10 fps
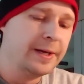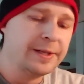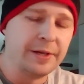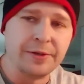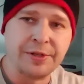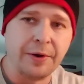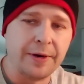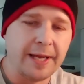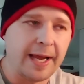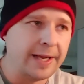So it's
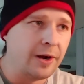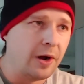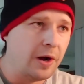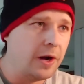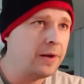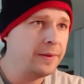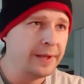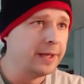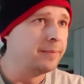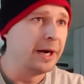38 all.
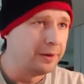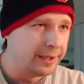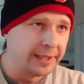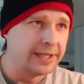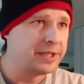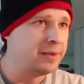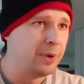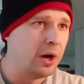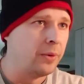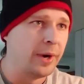Then Maryland gets the
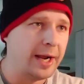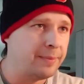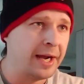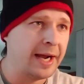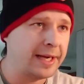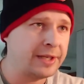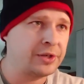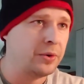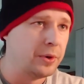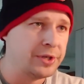ball right back,
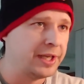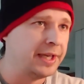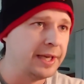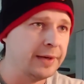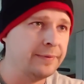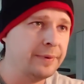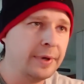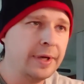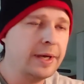scores again.